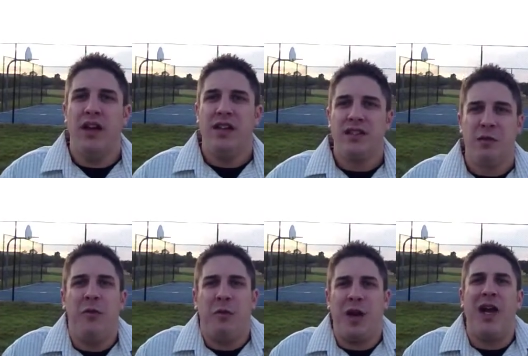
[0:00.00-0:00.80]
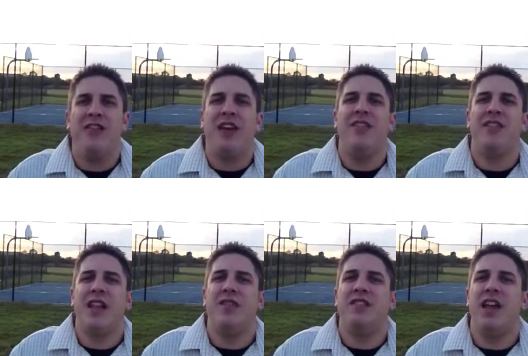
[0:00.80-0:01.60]
Some of them are kind of de
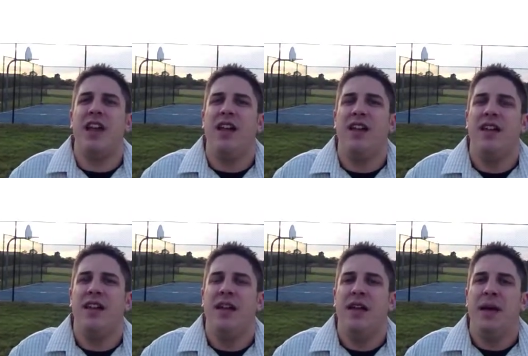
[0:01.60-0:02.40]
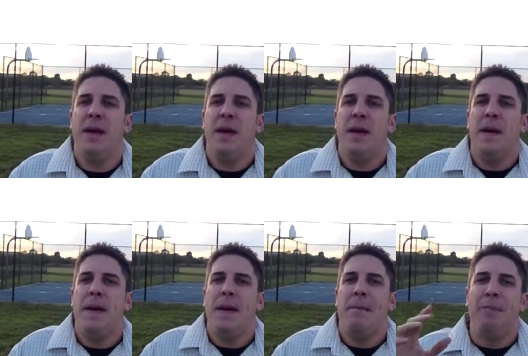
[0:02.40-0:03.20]
devastating.
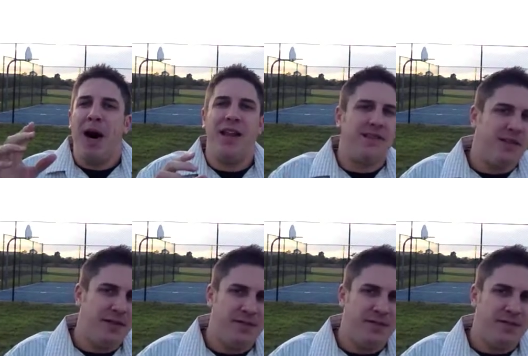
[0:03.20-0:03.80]
But